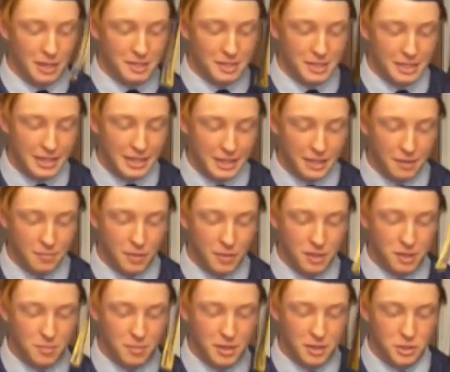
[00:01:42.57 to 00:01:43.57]
kid,
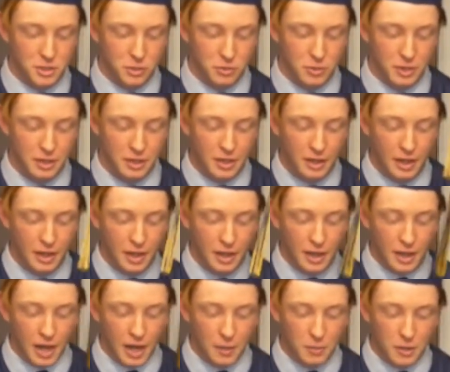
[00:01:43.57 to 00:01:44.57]
much to my chagrin,
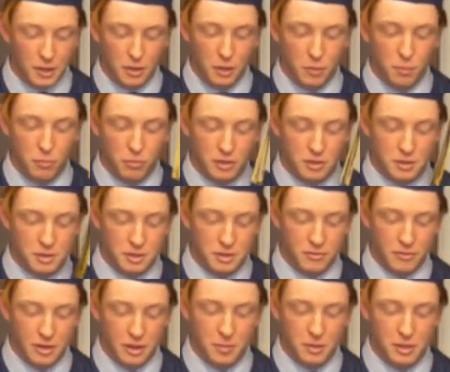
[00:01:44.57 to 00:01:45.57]
I'm the little prince of the
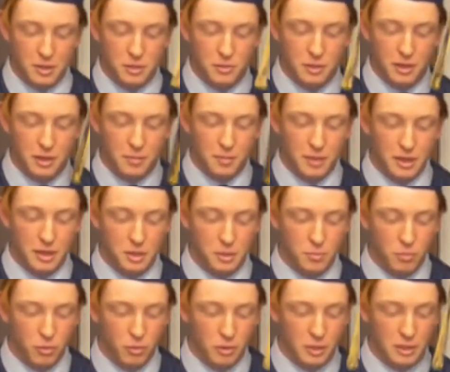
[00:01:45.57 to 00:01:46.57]
family, surrounded by
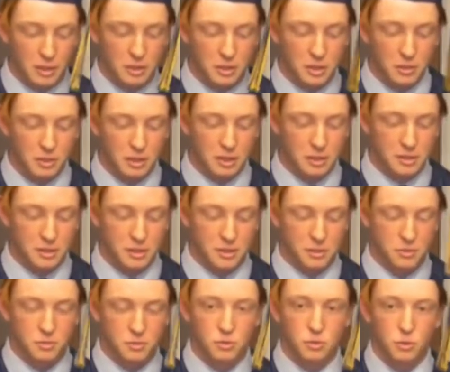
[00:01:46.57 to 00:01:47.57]
supporting, doting
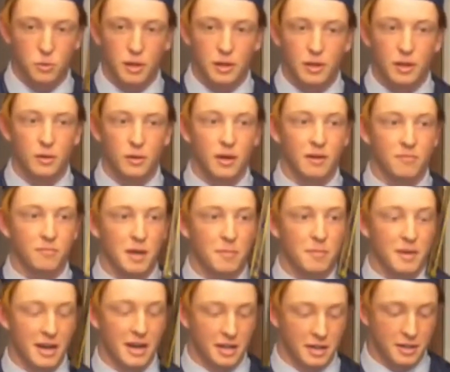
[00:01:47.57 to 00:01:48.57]
sisters who I know have my
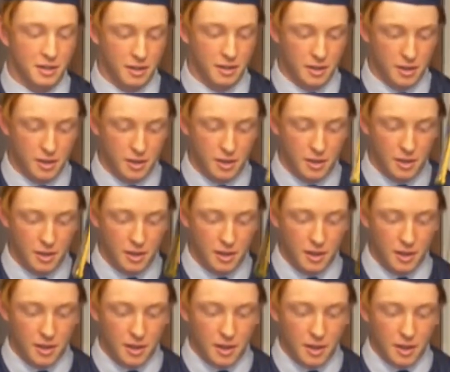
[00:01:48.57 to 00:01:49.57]
back.
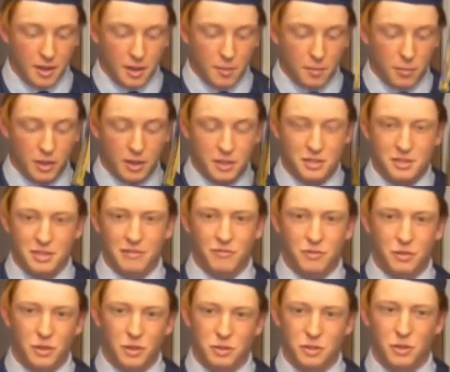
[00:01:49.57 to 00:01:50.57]
Plus, if
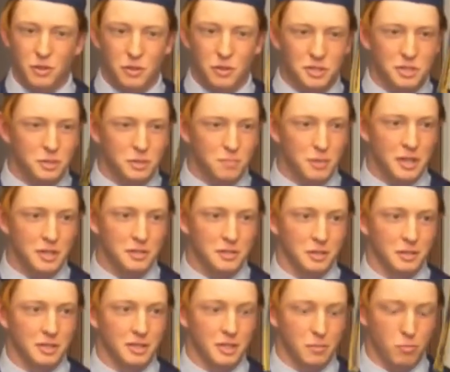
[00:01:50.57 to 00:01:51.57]
you know Zoe, she's
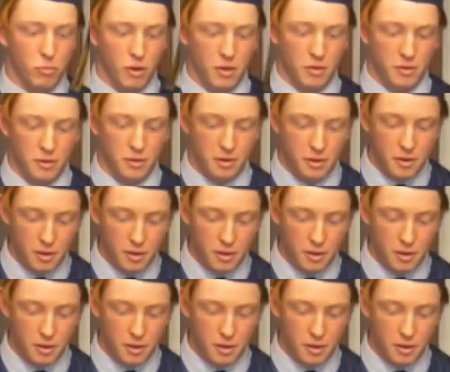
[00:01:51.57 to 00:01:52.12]
basically a brother.